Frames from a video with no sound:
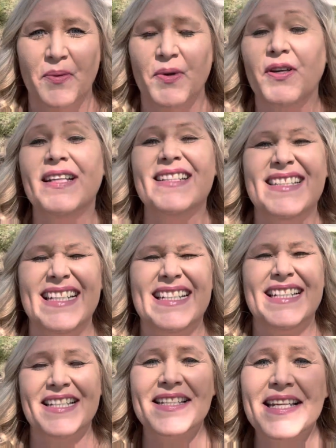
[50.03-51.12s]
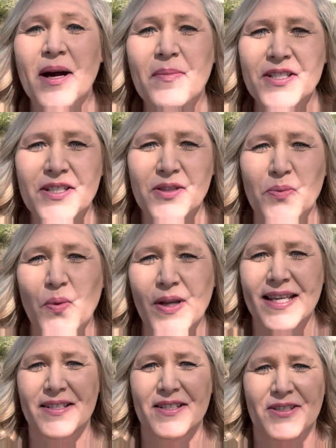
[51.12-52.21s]
We're going to see just how much we
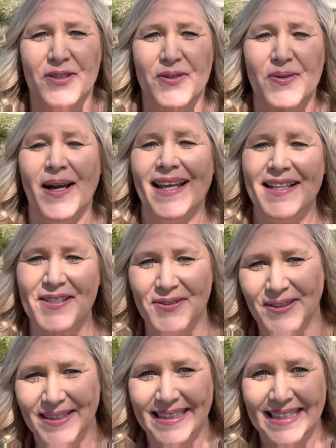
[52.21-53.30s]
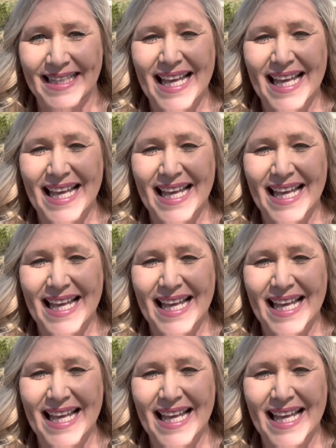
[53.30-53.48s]
can do and enjoy